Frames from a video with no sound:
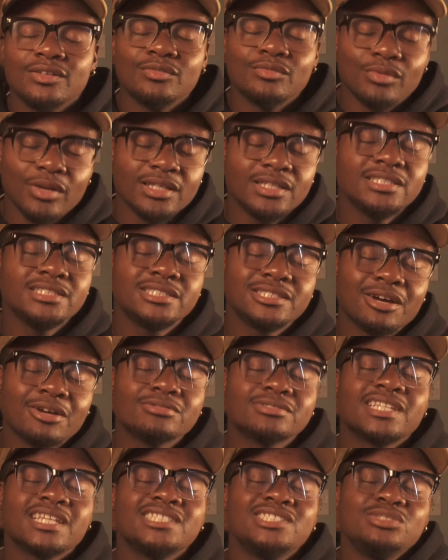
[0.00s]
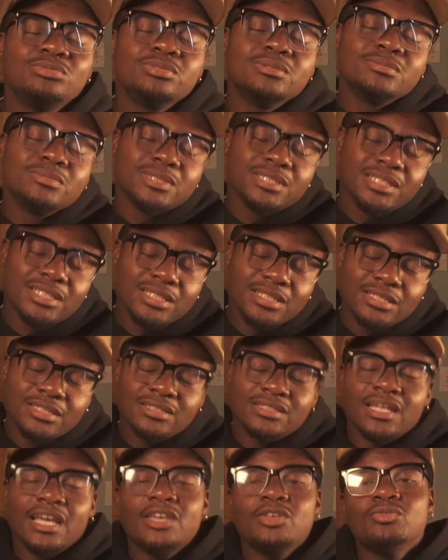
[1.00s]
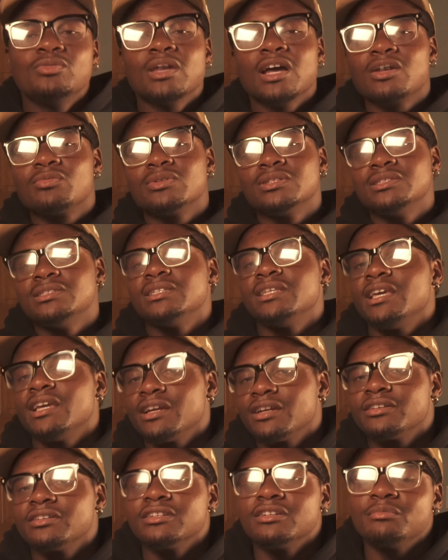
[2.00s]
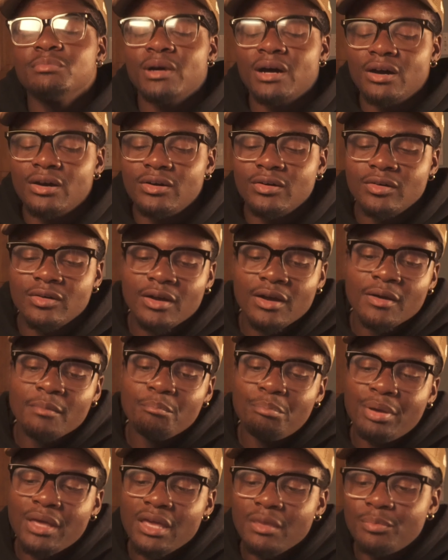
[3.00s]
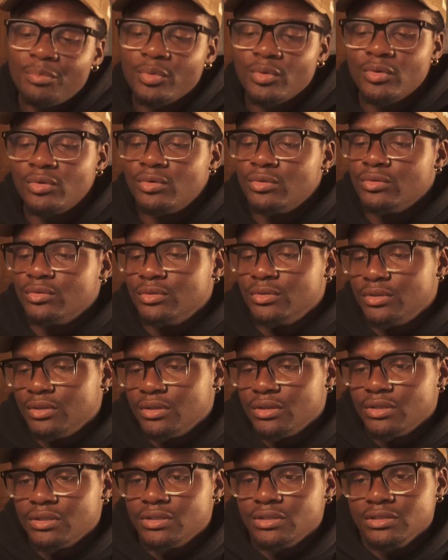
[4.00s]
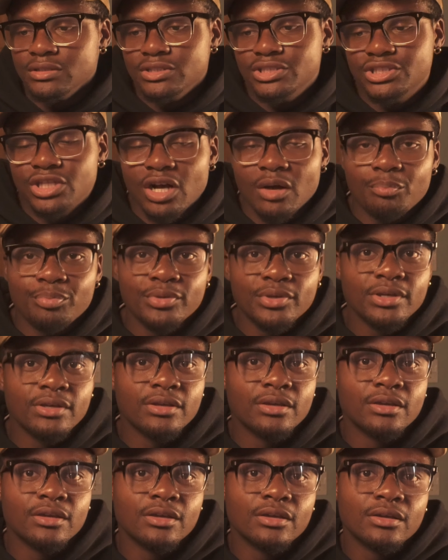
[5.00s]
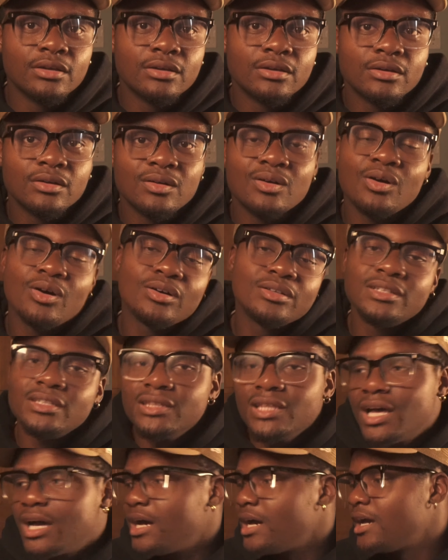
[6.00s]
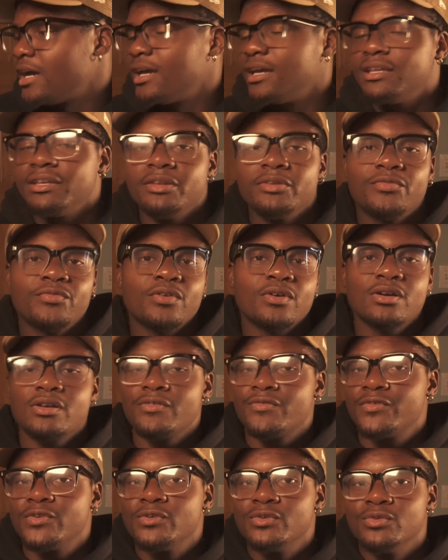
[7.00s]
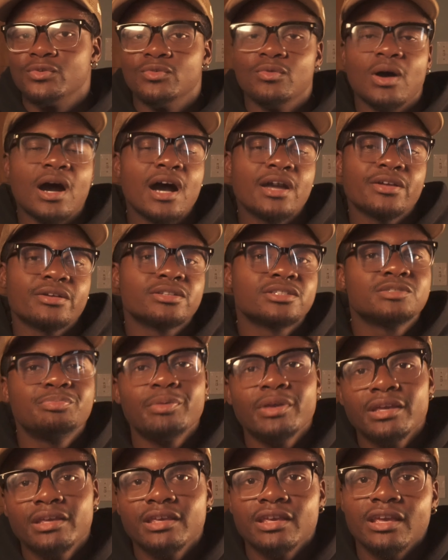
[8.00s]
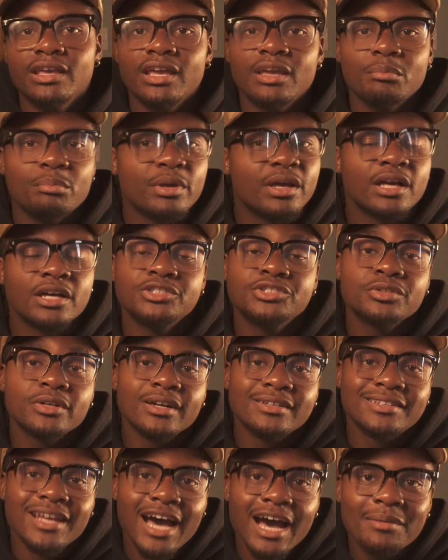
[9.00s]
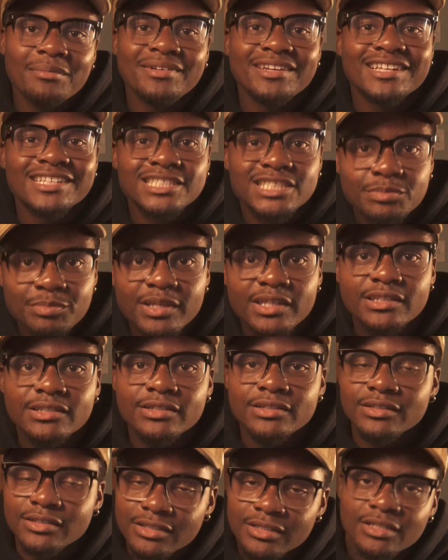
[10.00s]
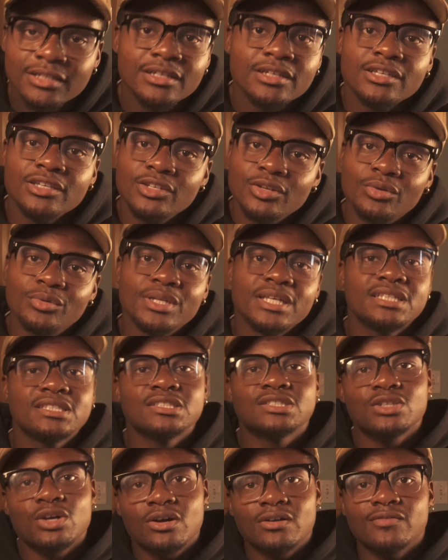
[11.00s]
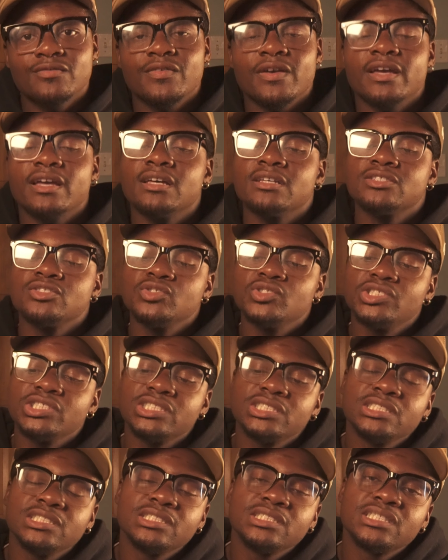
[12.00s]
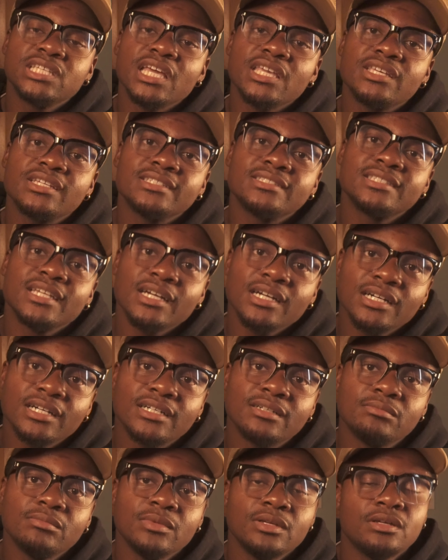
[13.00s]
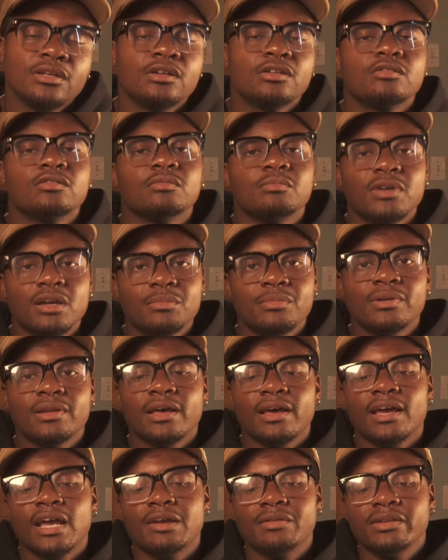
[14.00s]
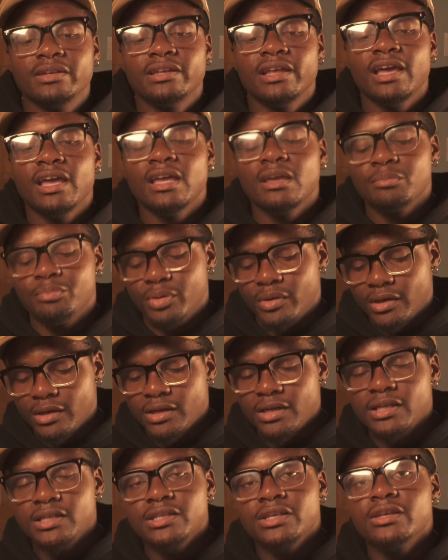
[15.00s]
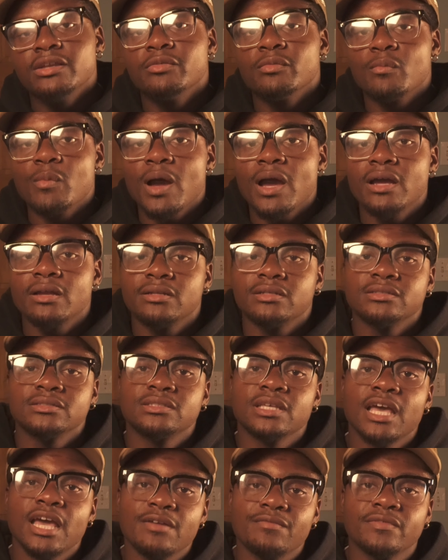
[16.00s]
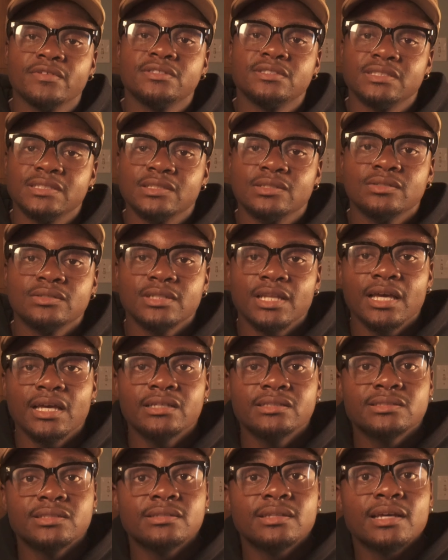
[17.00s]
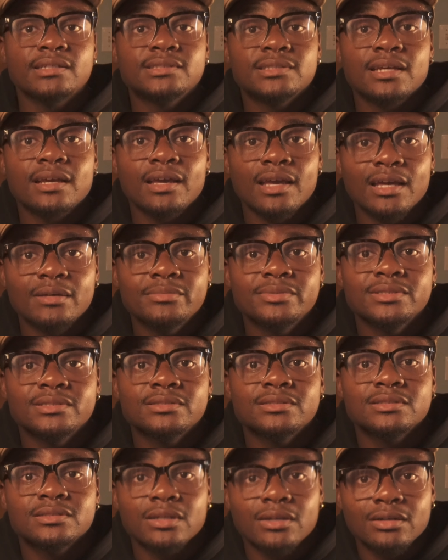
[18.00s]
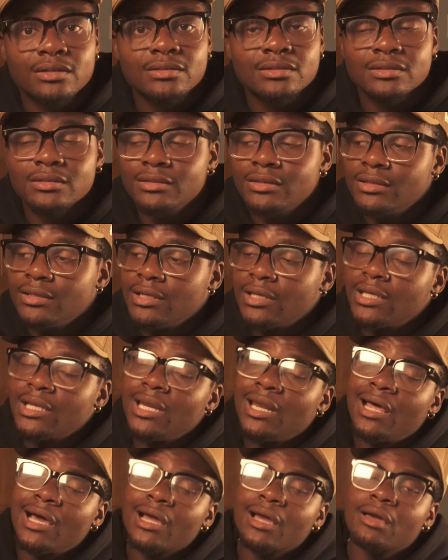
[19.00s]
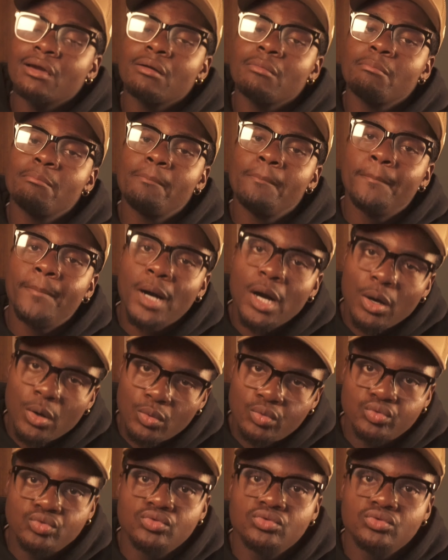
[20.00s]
really shows that you're a man and you're not really caring about people jumping on the line in front of you while you're speaking because you're a dominant speaker. You don't need to talk fast, you just need to take your time. Remember that every day and put it in your reminders every single day so that you're able to talk like a boss.